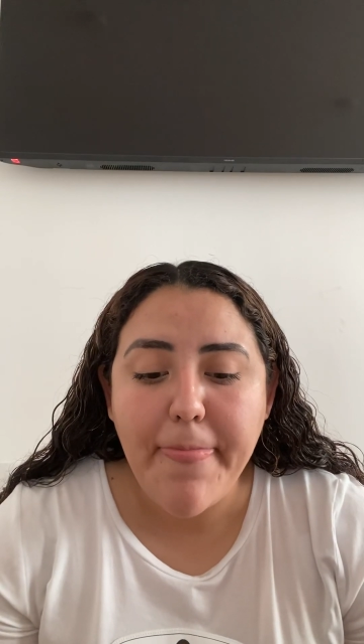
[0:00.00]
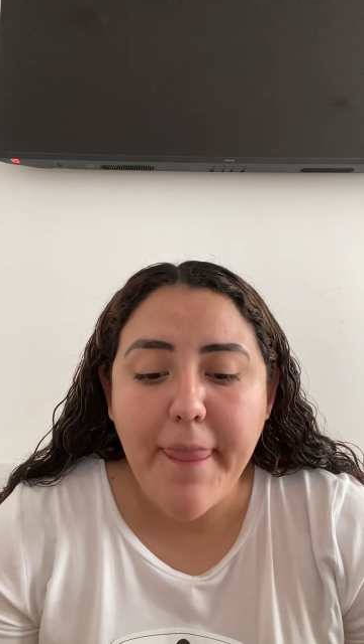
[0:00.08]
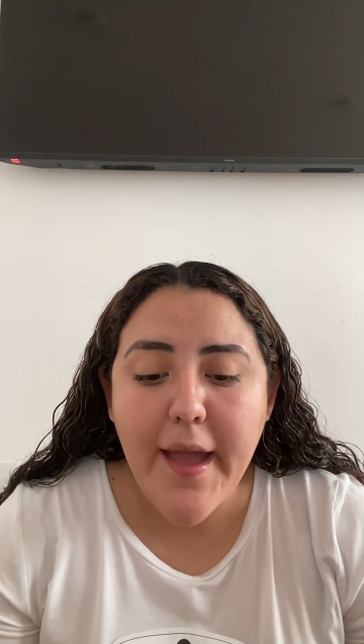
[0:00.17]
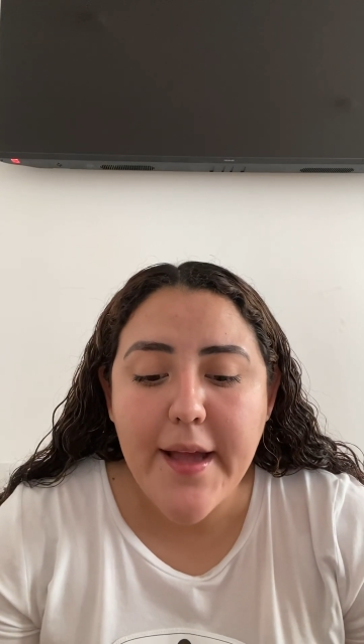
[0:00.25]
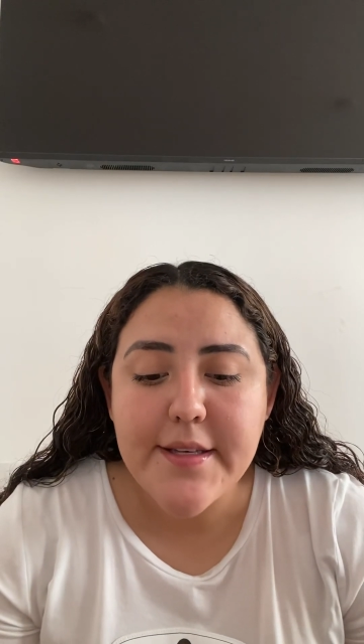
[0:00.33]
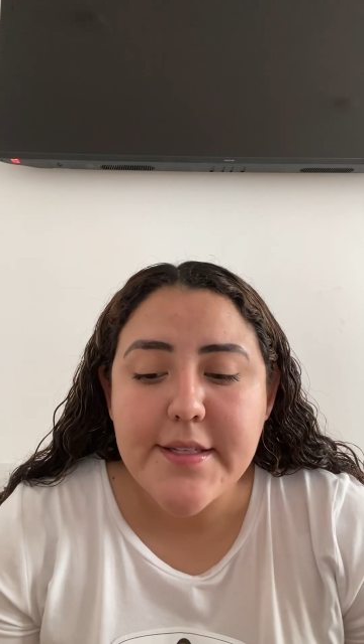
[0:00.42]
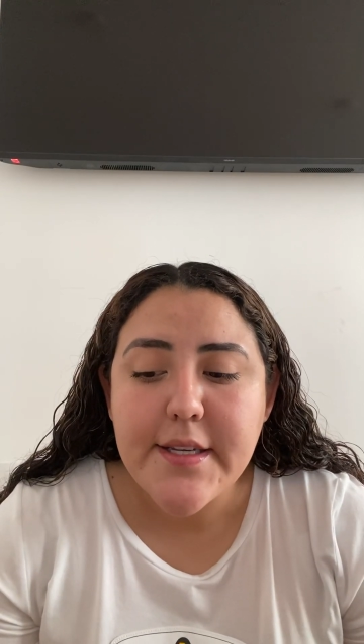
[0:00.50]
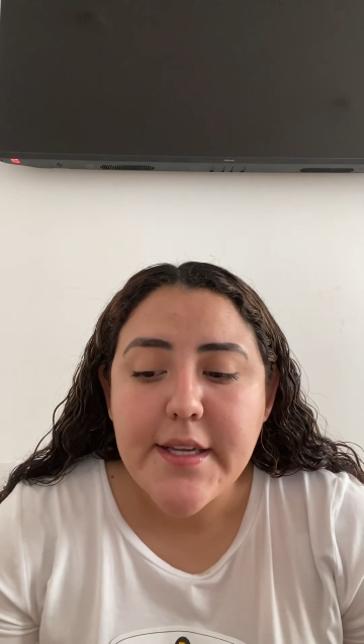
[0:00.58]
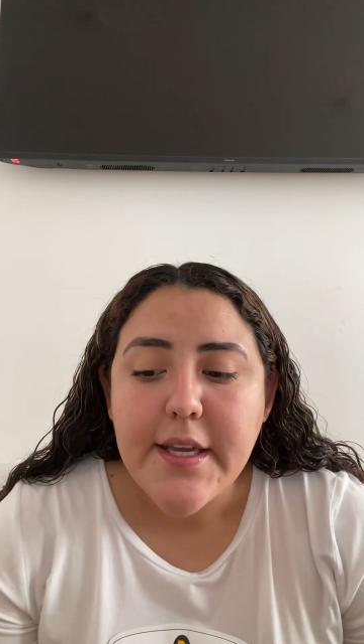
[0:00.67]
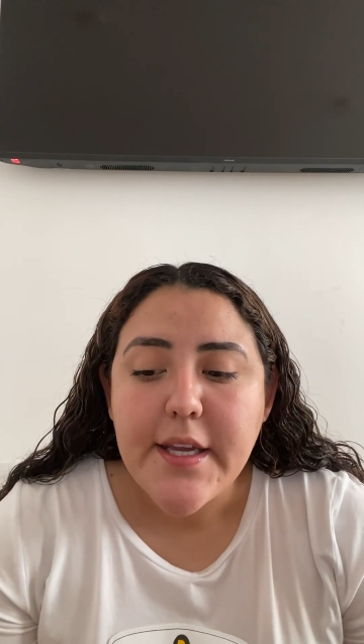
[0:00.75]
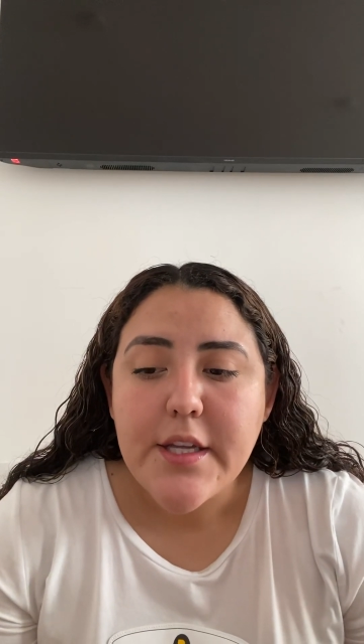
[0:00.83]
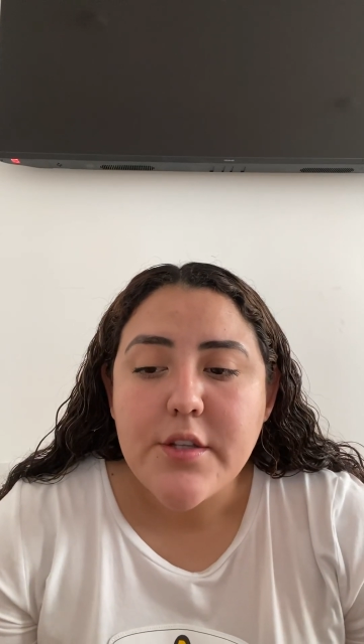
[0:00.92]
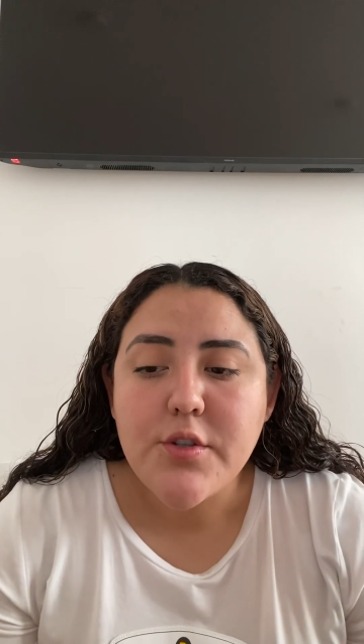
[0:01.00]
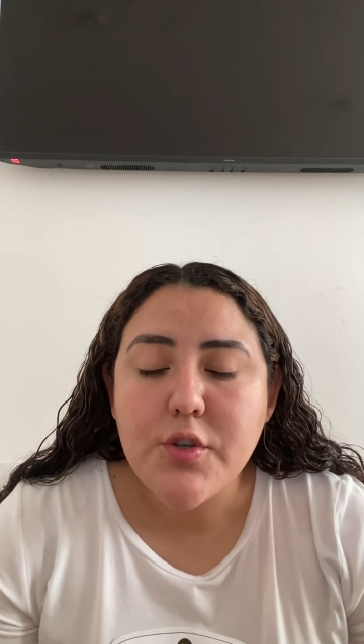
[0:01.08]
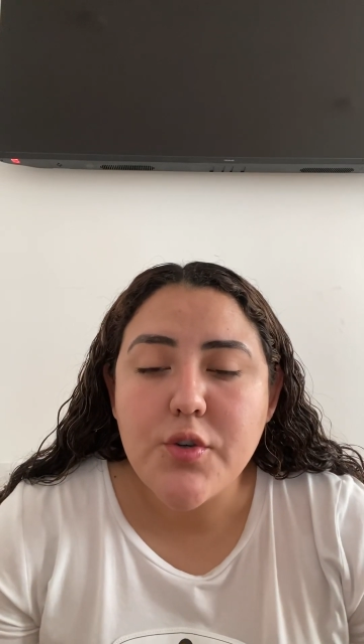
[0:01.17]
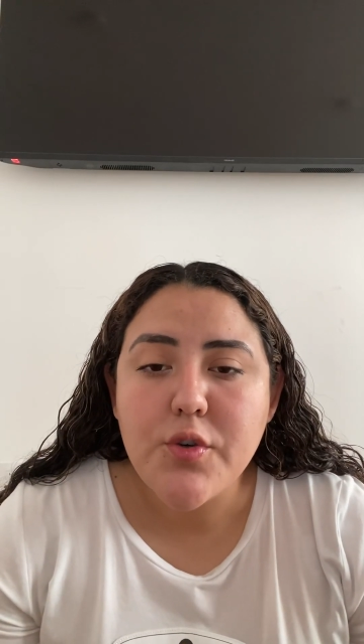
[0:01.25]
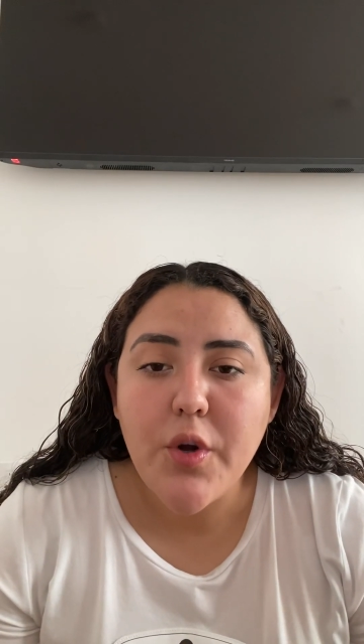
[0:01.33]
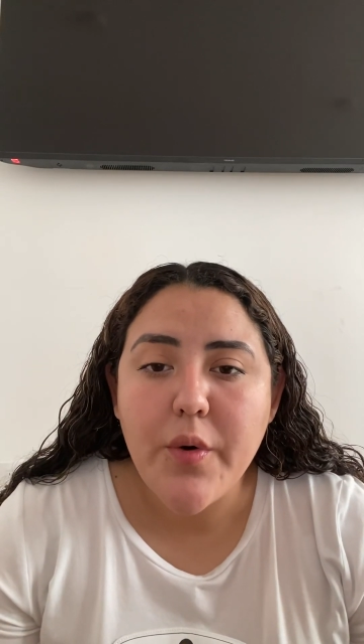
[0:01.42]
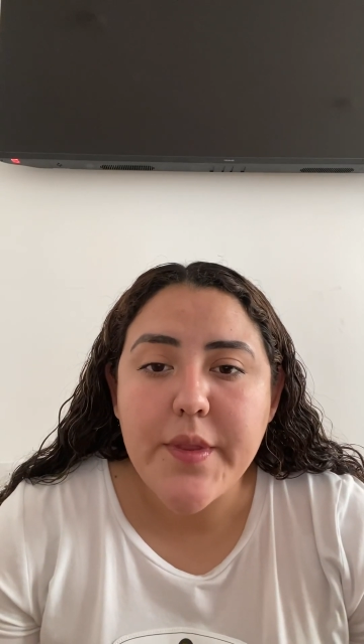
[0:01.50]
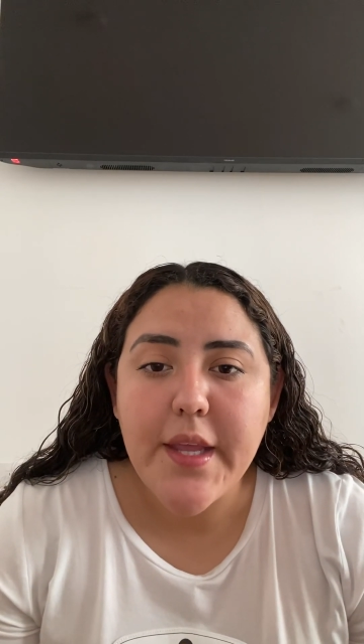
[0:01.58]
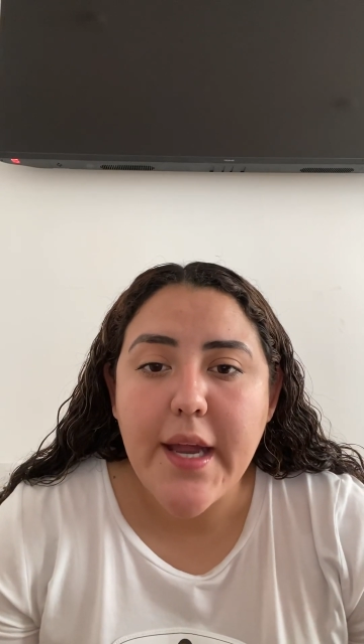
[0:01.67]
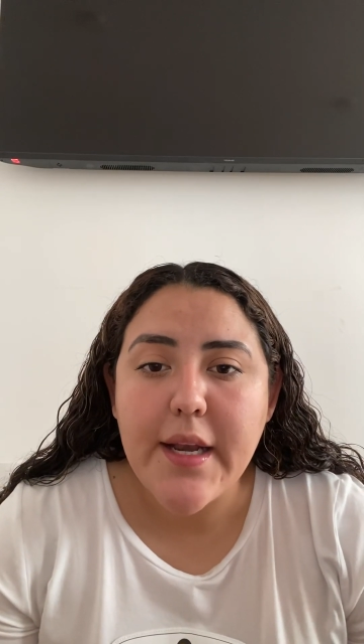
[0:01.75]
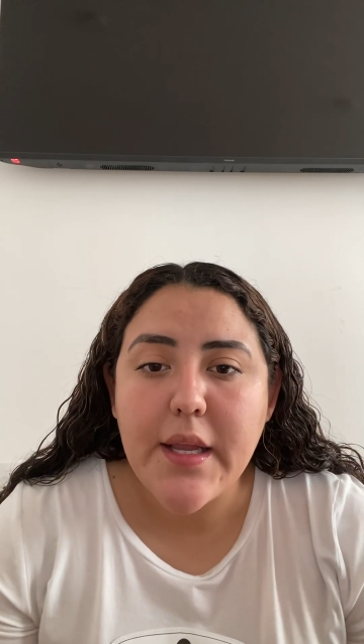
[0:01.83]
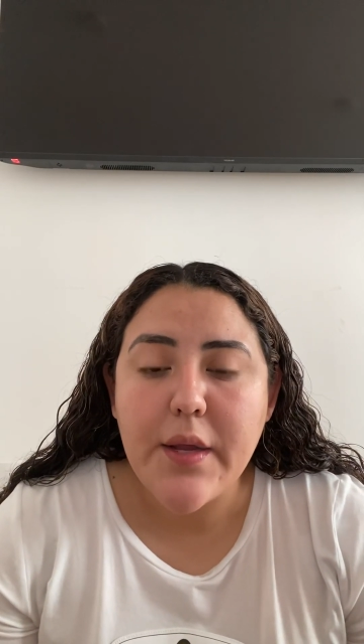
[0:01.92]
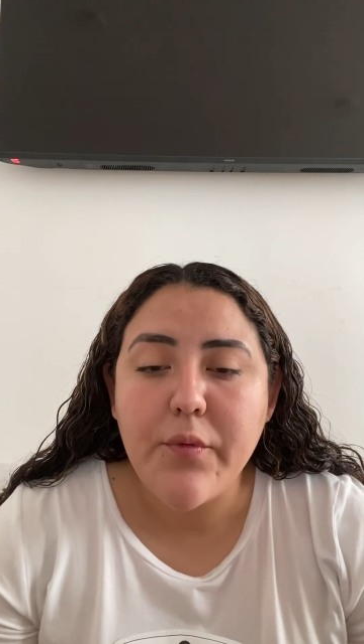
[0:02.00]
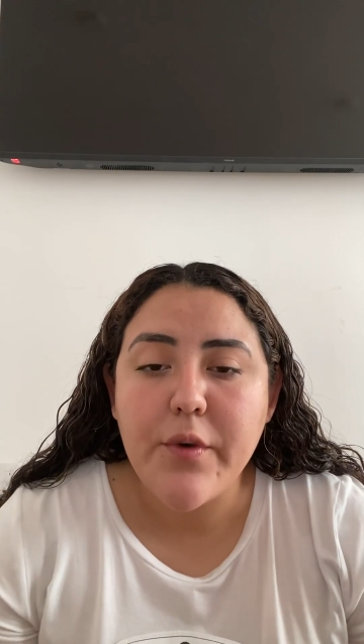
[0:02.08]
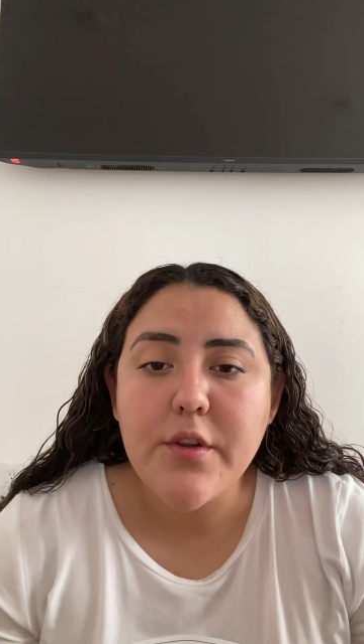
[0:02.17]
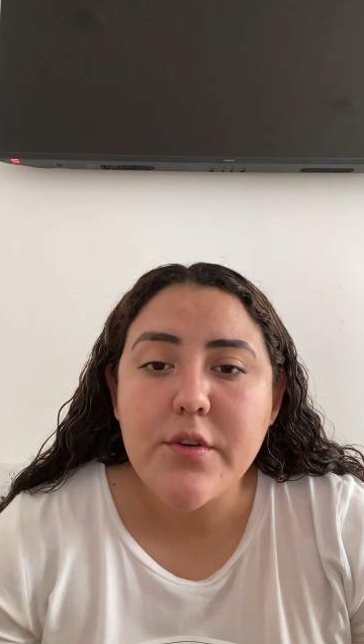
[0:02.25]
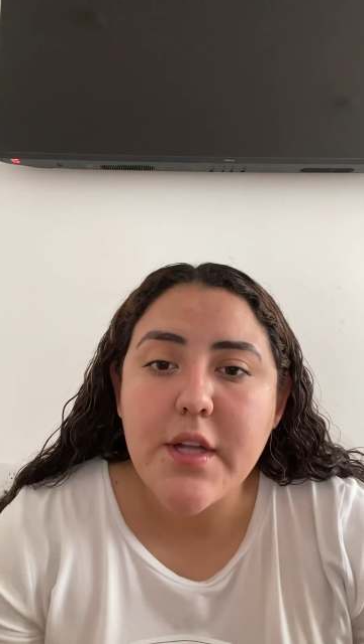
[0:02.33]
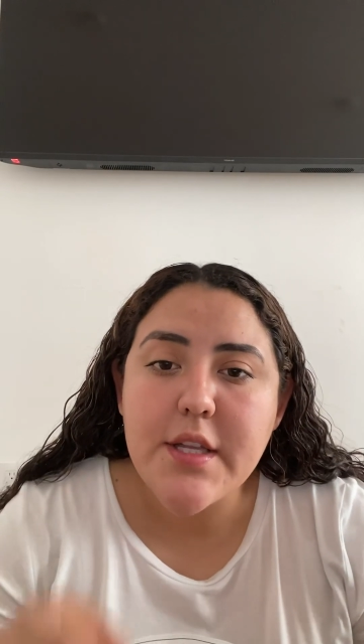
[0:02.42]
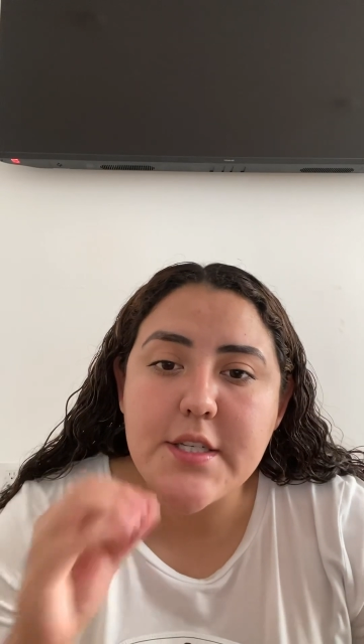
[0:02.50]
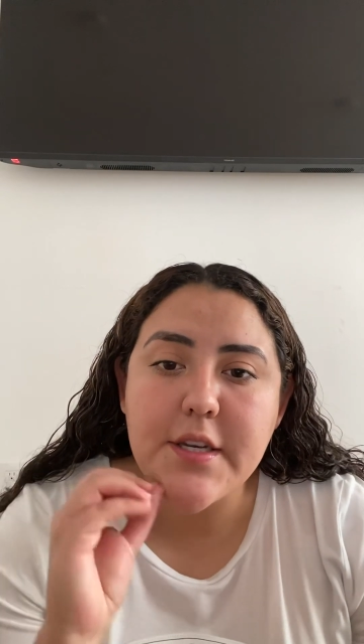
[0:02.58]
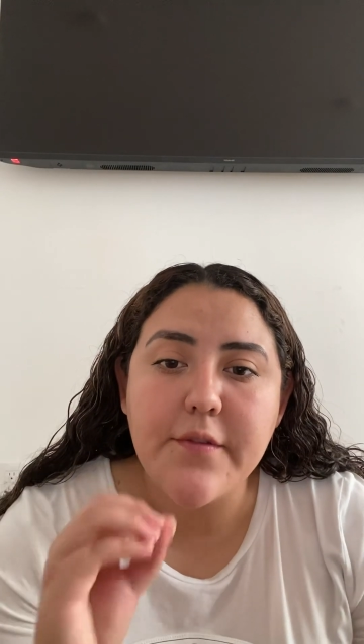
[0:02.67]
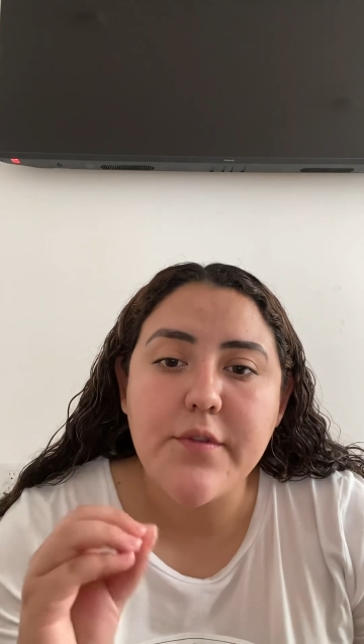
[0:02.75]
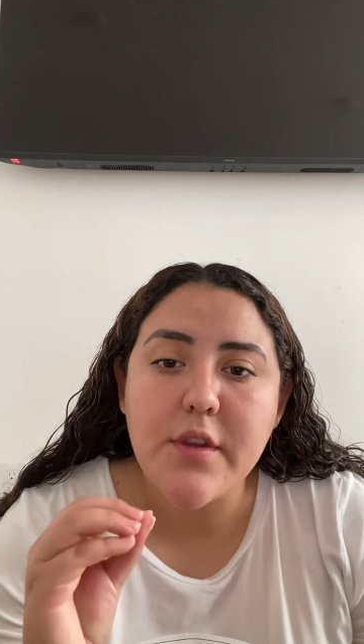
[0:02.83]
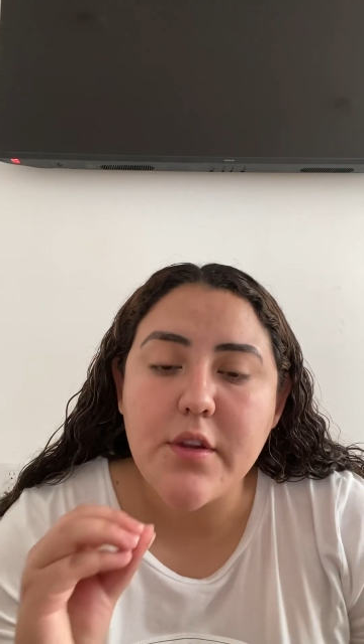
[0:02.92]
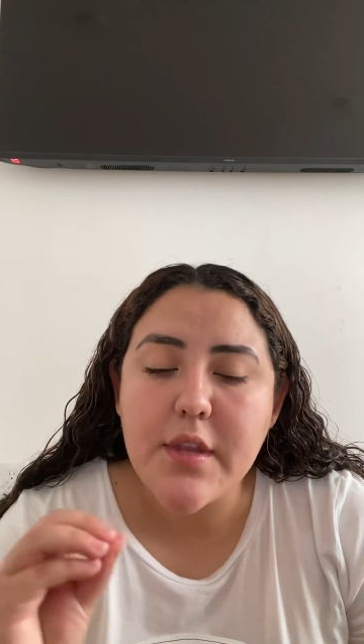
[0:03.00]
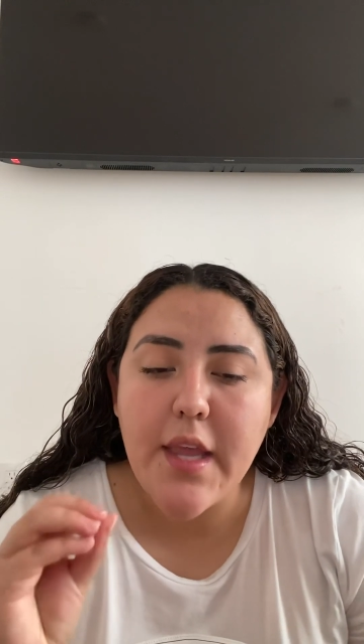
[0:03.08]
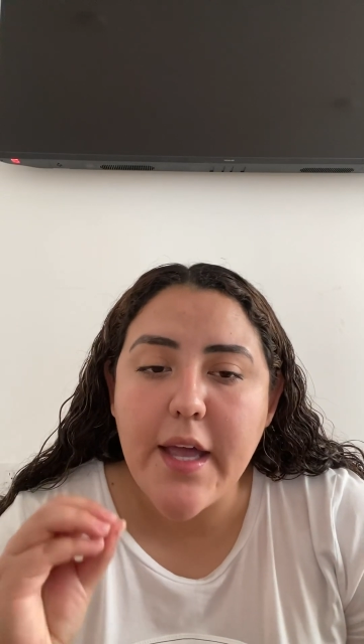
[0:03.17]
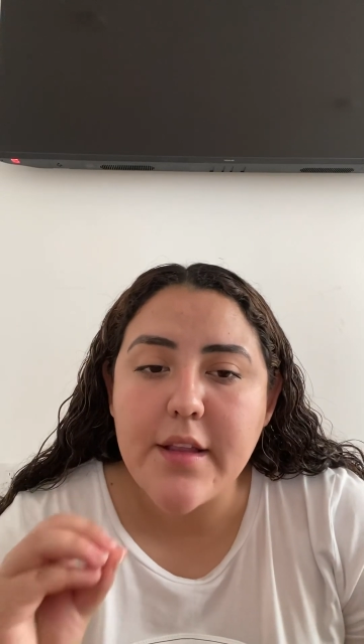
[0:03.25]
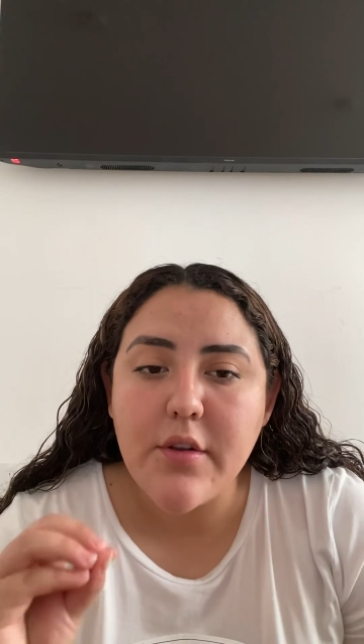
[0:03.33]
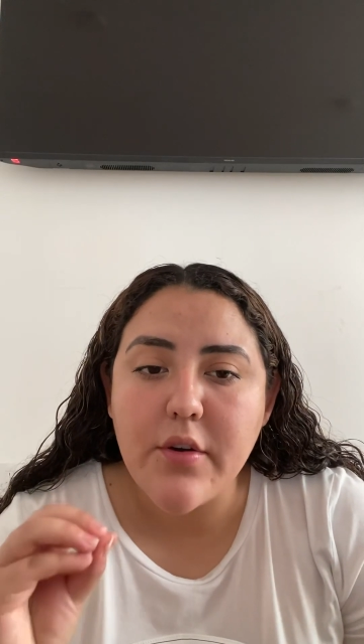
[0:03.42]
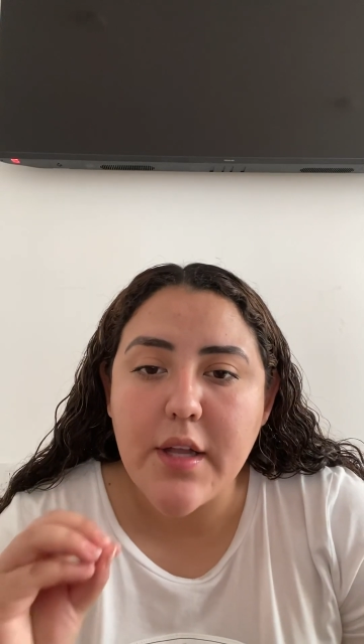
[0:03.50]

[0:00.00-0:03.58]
and to know that if we don't achieve that